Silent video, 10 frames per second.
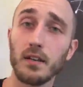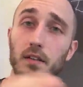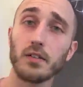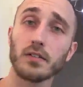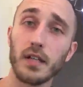
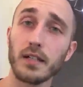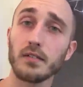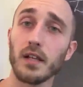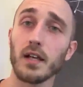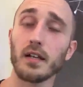There's
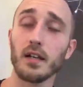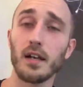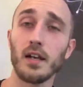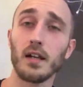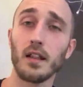things that
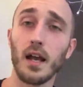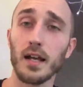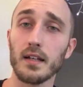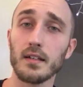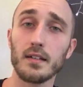
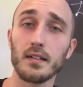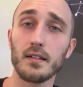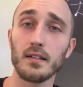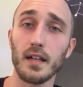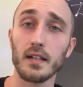
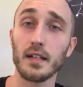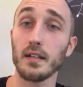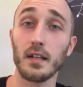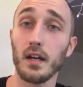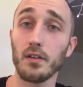
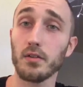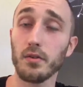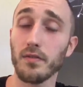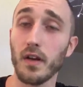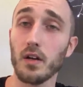get done through
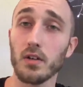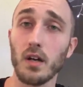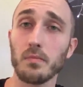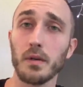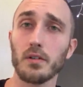the federal
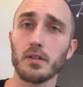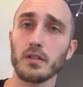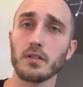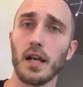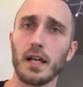government that
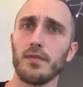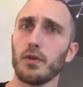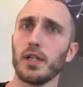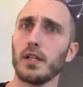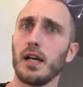it's like, if
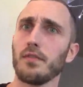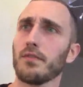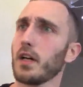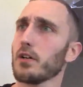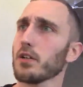we didn't have a
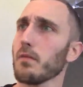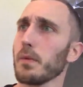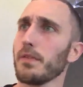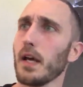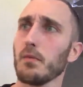federal
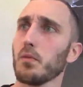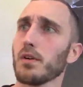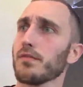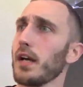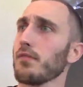government, that would
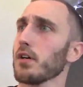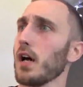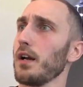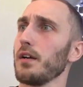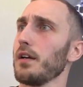have never
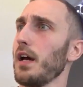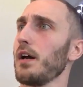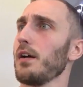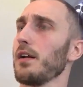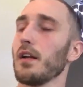gotten
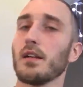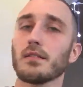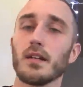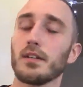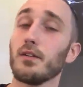done. And
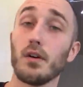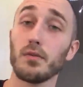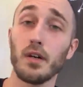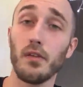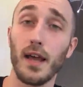it's like, you
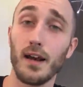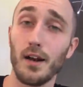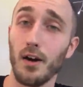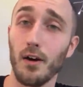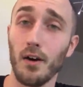don't know that at
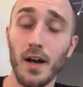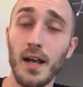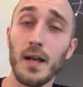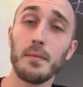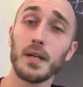all,
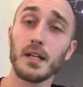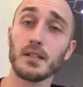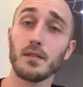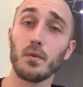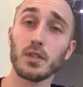
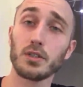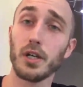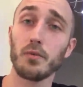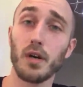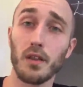because once you
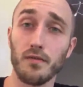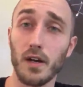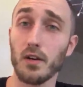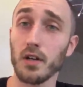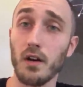get rid of the
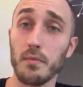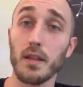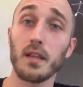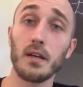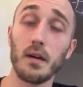federal
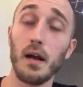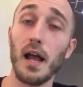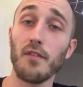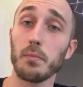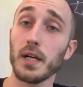government, then
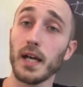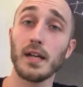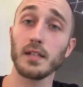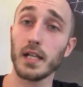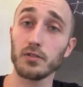everybody
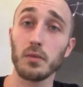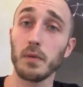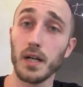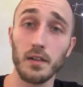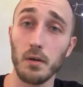has extra
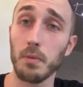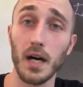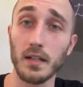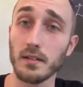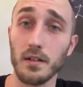money in their
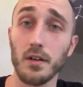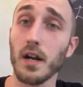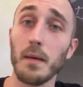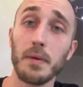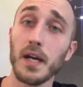pockets that they're
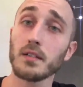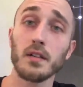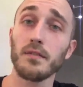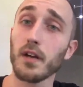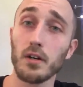not paying to
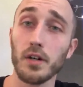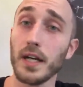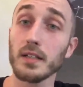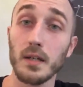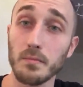the federal
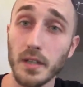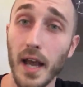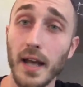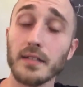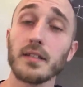income
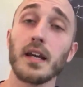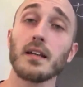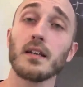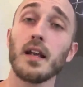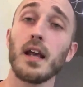tax,
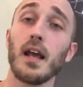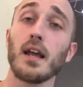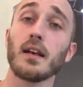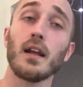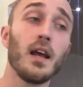and
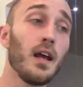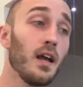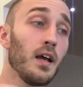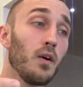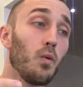
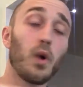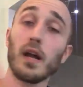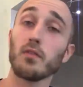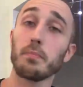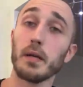
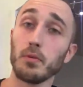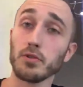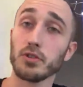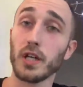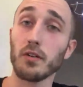whatever
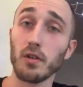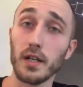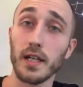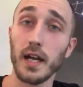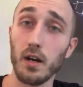people generally
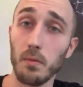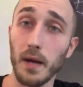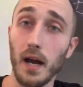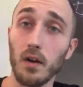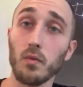care
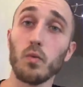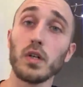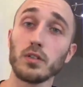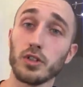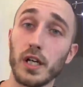about
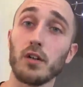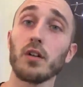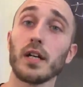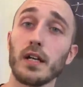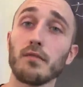will
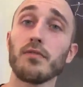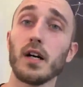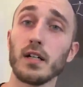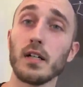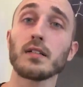generally get
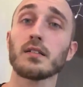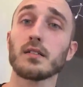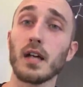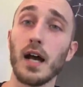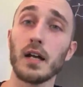funded in
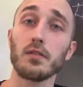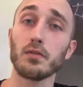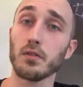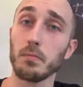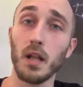society
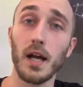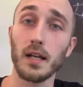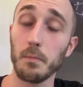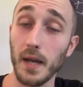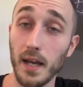through supply and
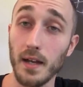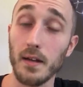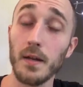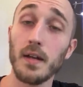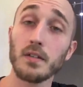
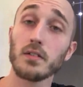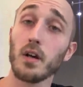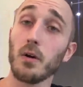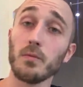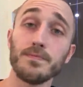demand.
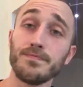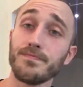So,